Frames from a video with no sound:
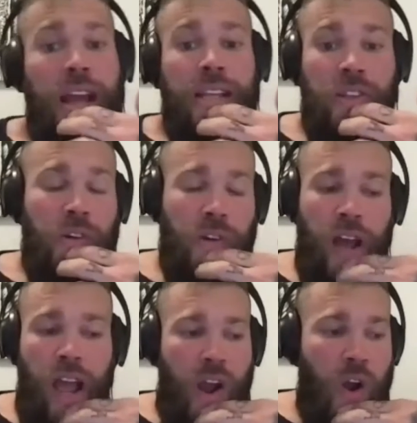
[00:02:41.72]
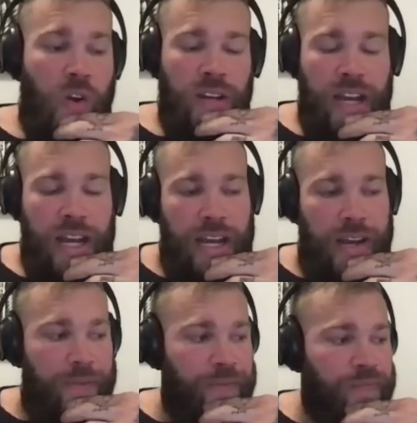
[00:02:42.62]
So I
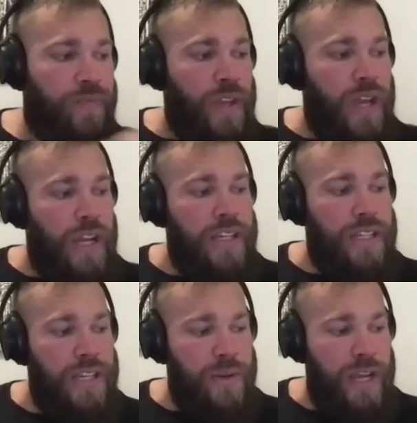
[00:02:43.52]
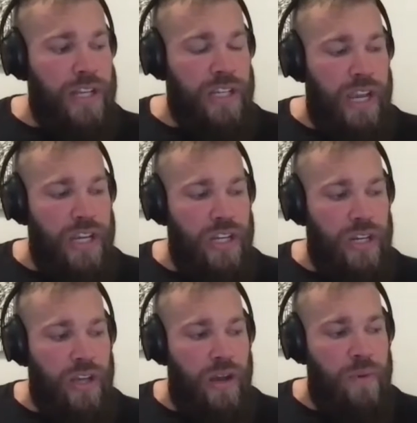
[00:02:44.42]
own a continuing
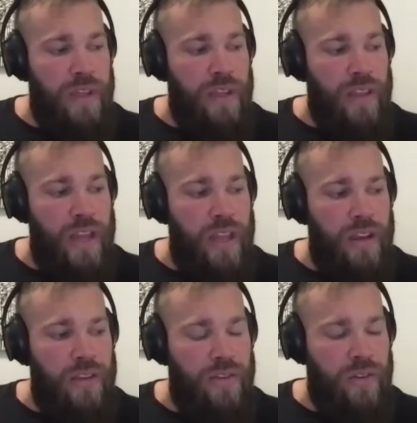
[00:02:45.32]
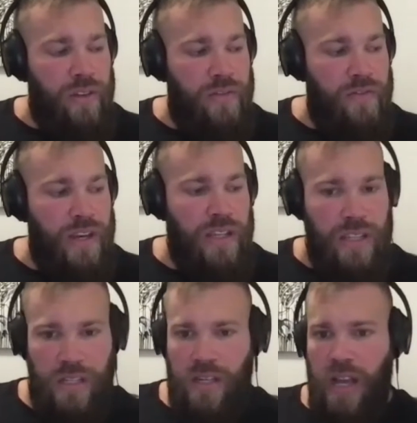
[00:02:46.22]
education company in sort of the
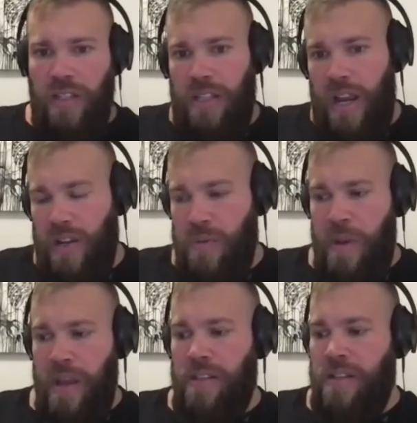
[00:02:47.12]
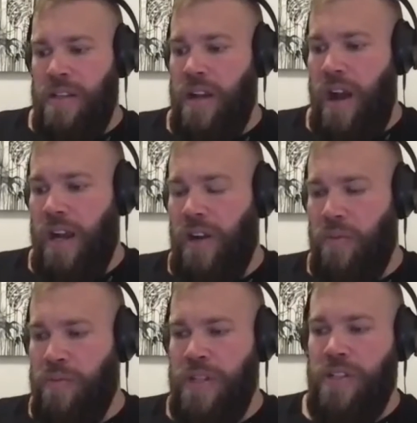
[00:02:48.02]
fitness and healthcare space
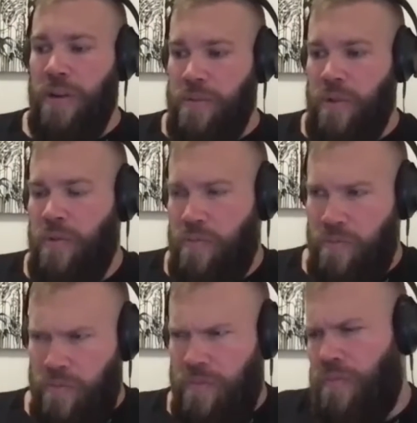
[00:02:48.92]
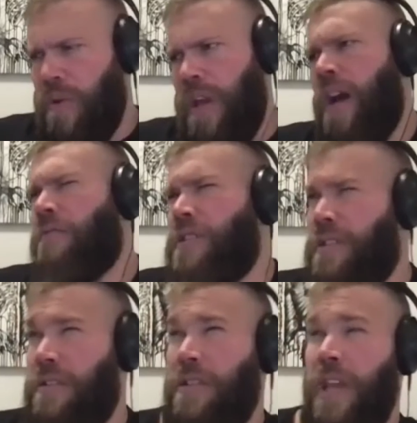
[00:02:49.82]
called Pre-Script. So we have
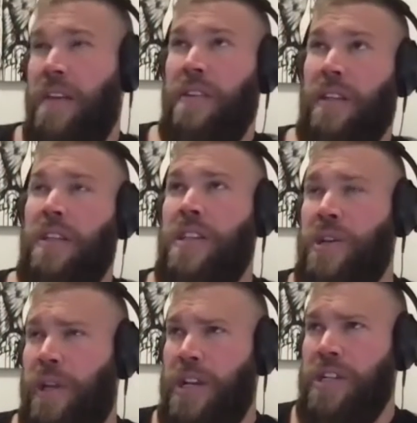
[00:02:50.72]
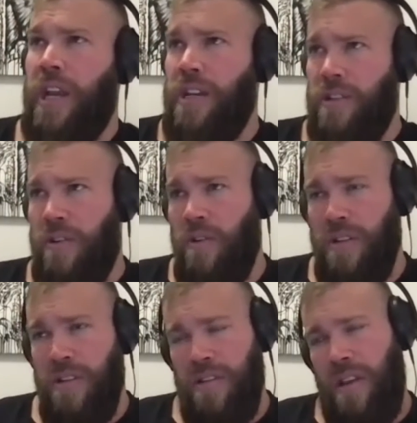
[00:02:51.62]
7 continuing education
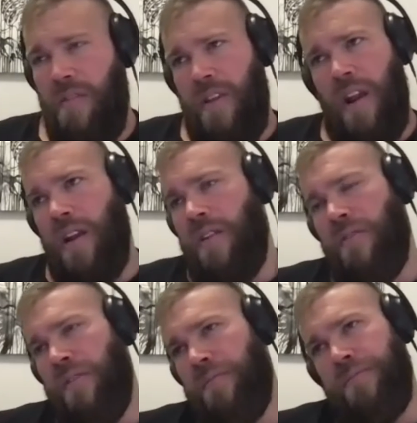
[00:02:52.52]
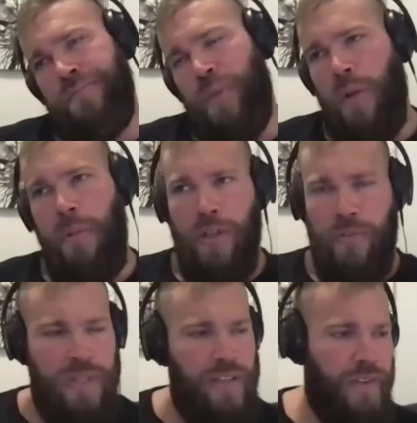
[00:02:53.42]
courses that vary from barbell
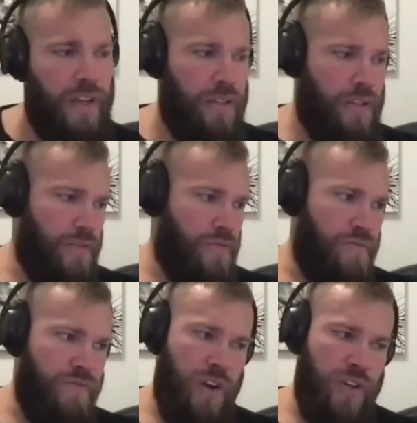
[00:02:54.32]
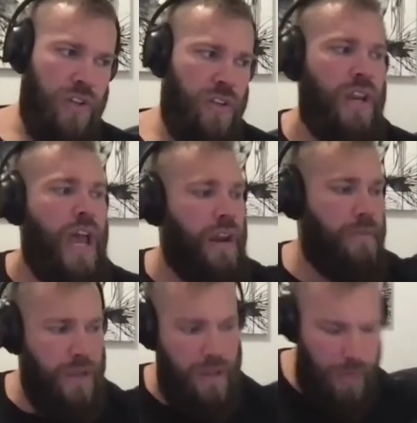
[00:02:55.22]
specific to functional
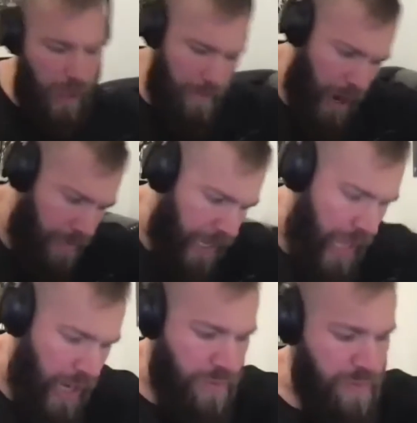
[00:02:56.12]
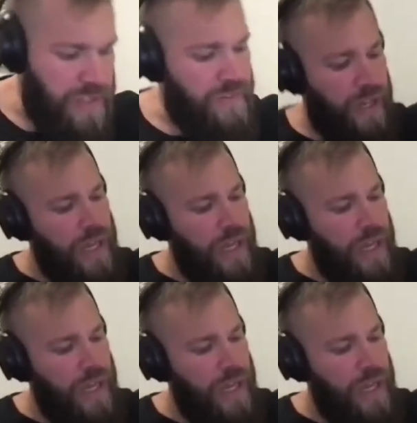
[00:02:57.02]
anatomy, applied biomechanics specific